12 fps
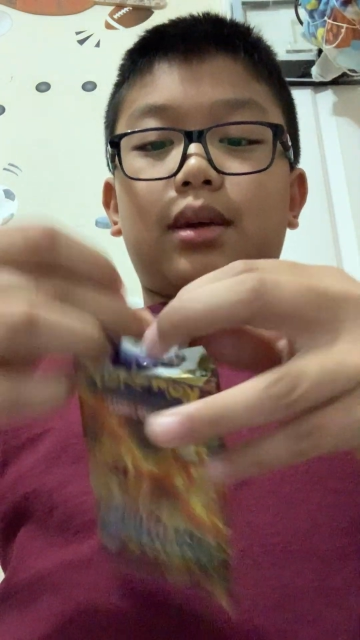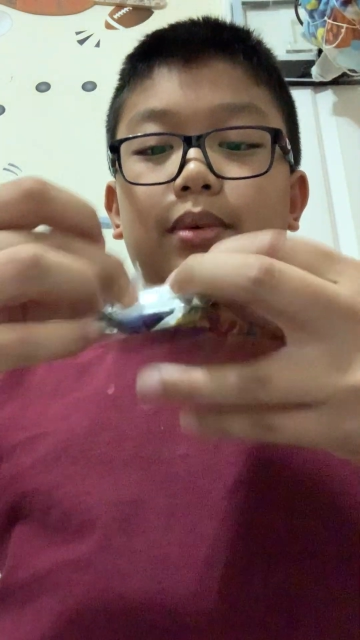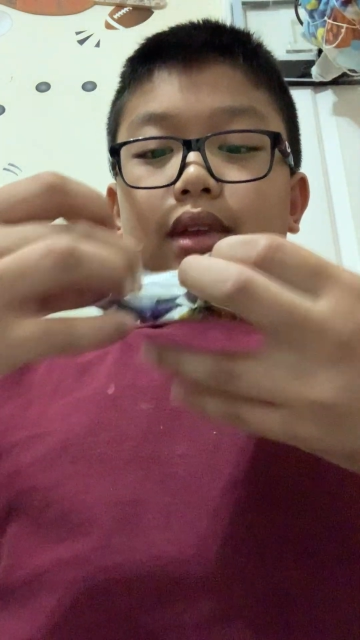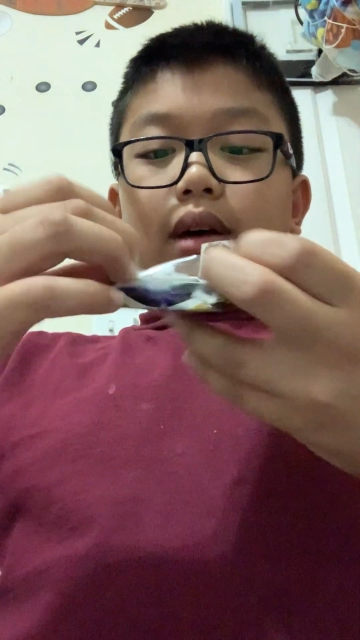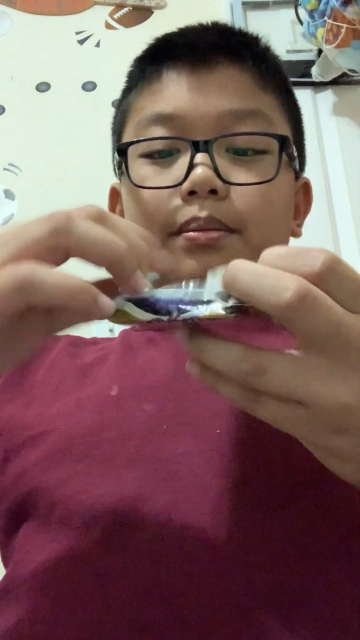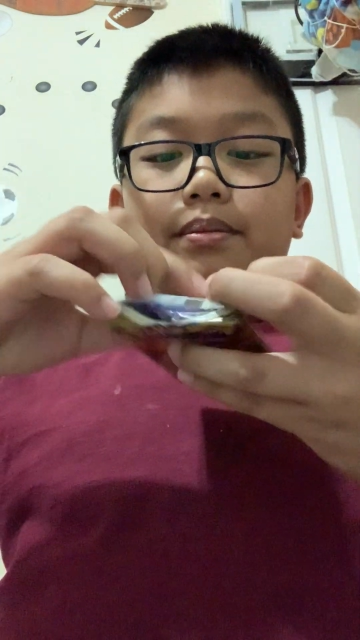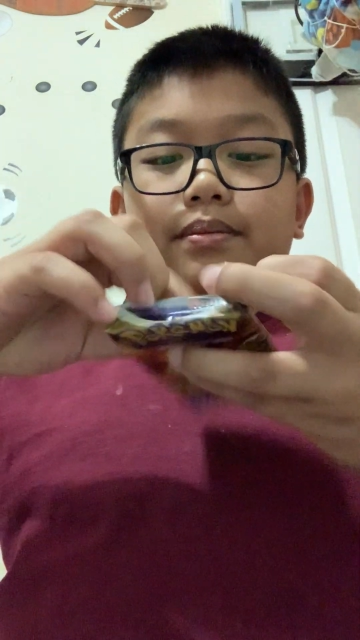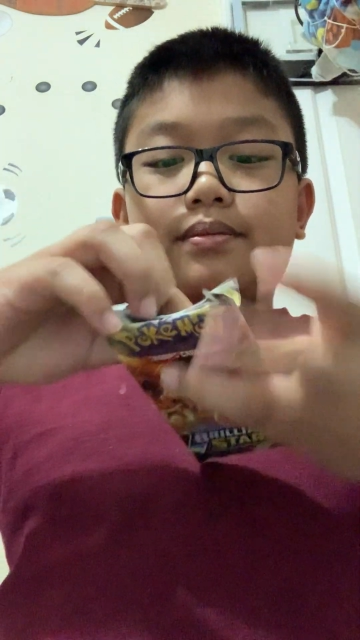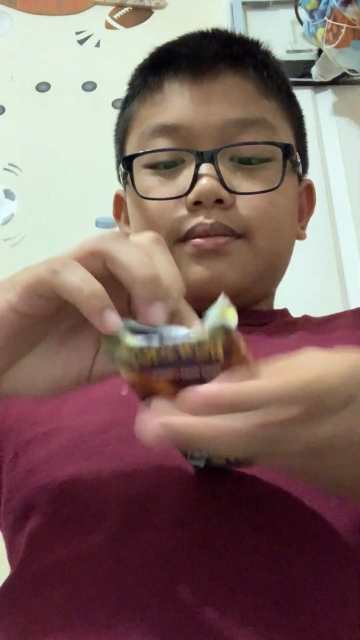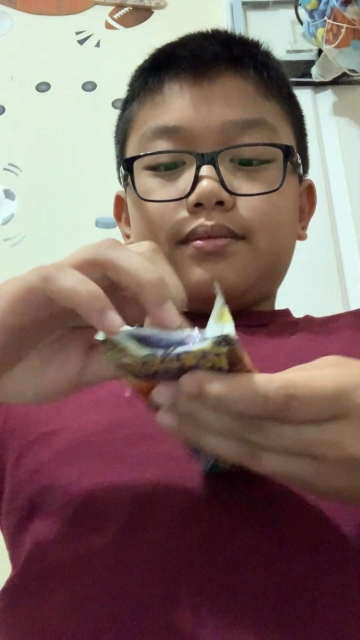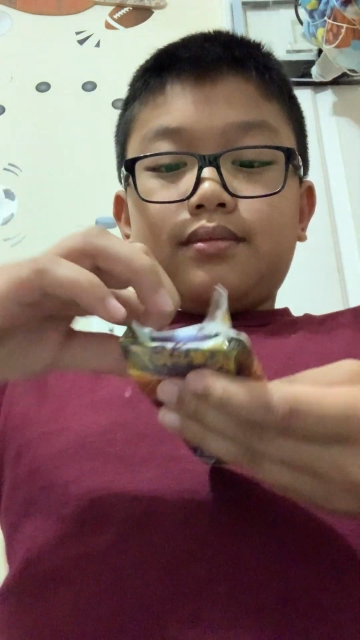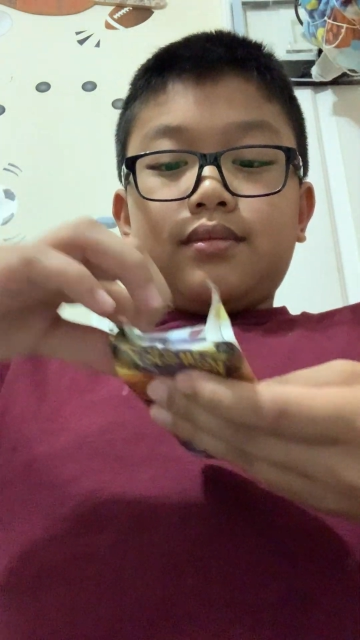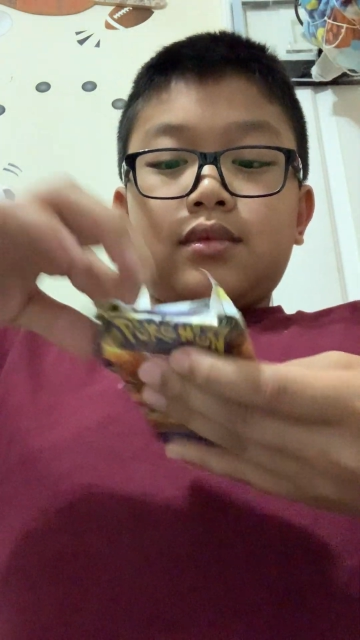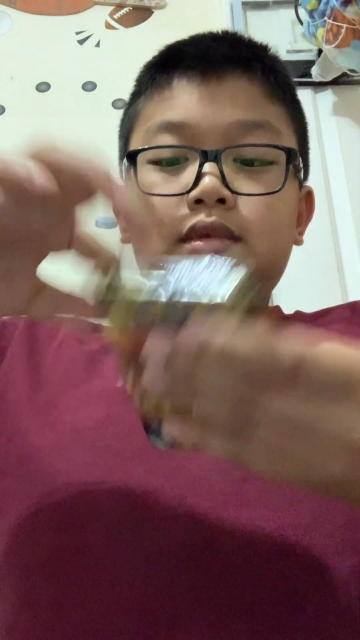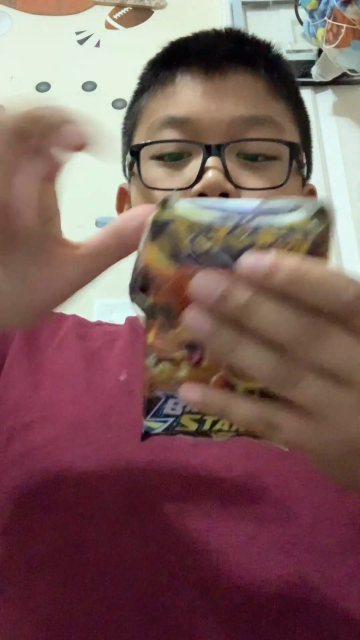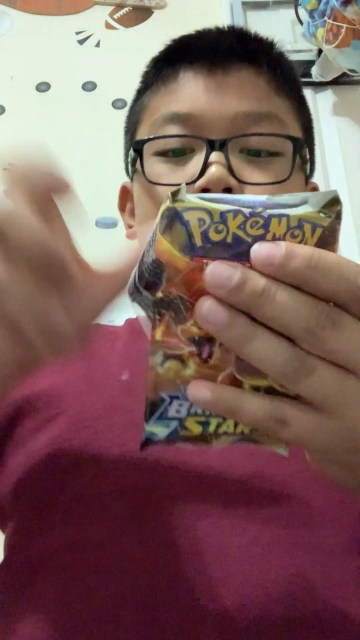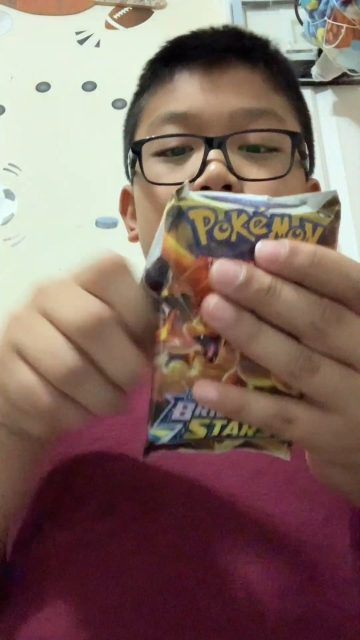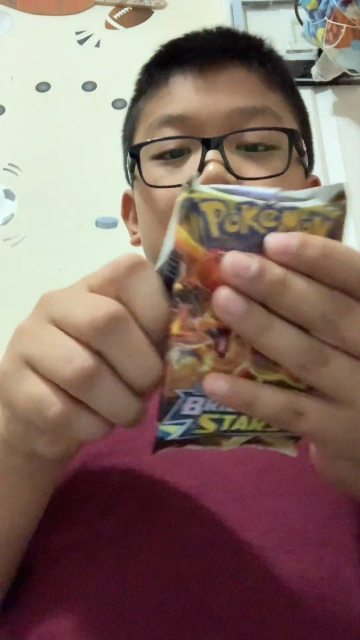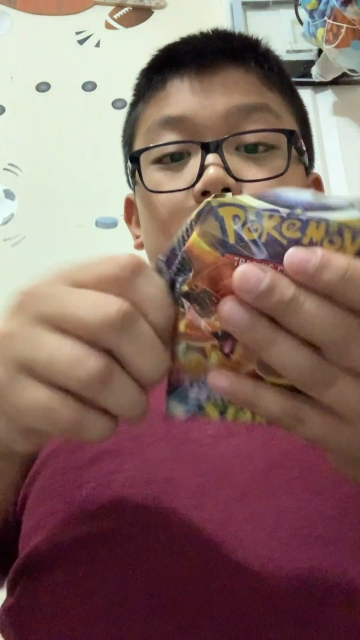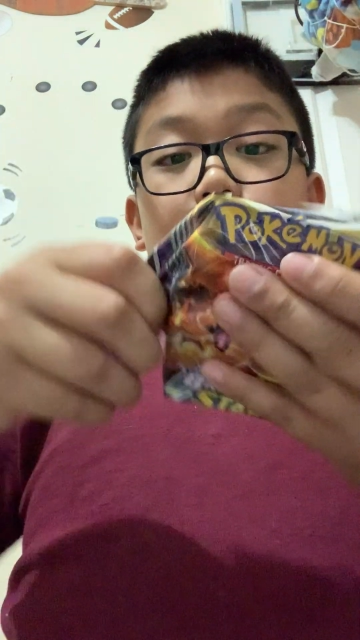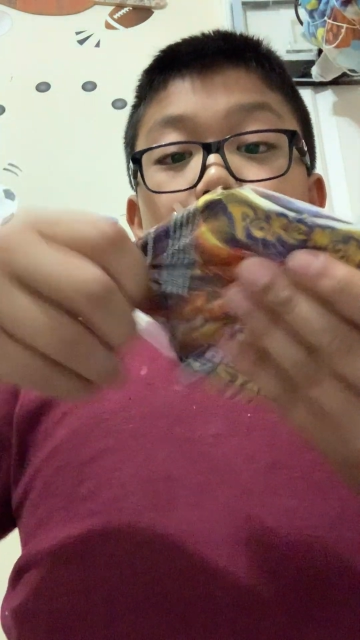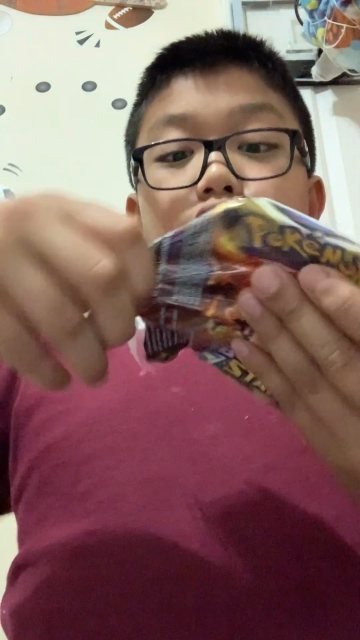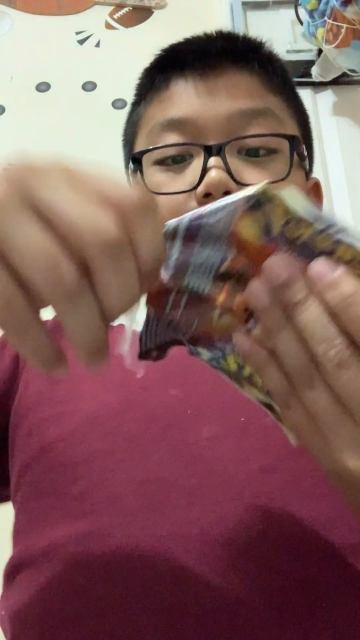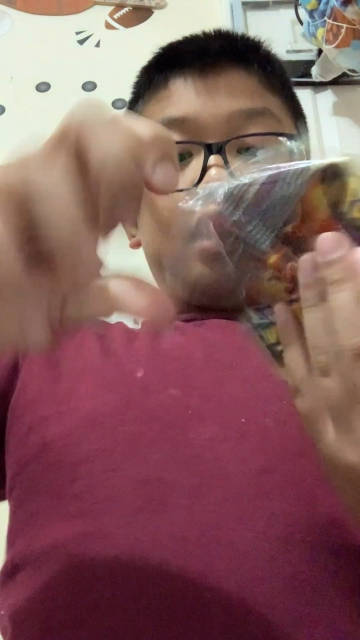it up?
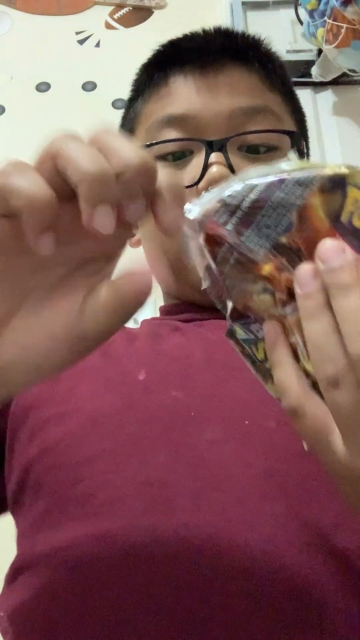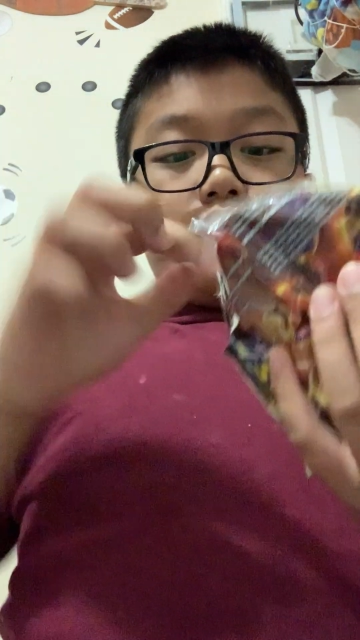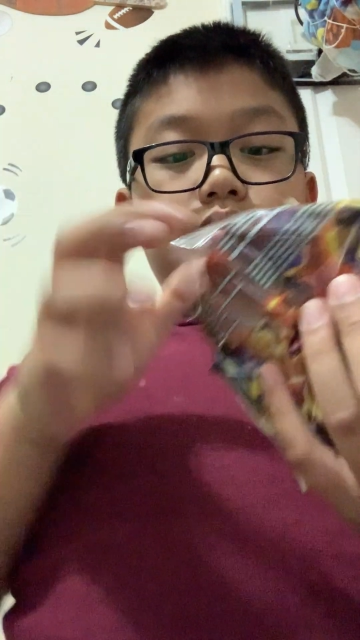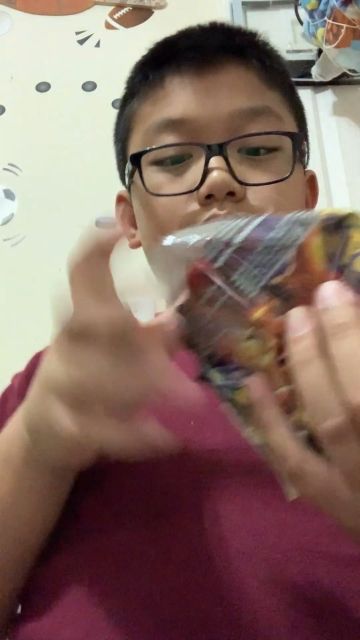Hopefully.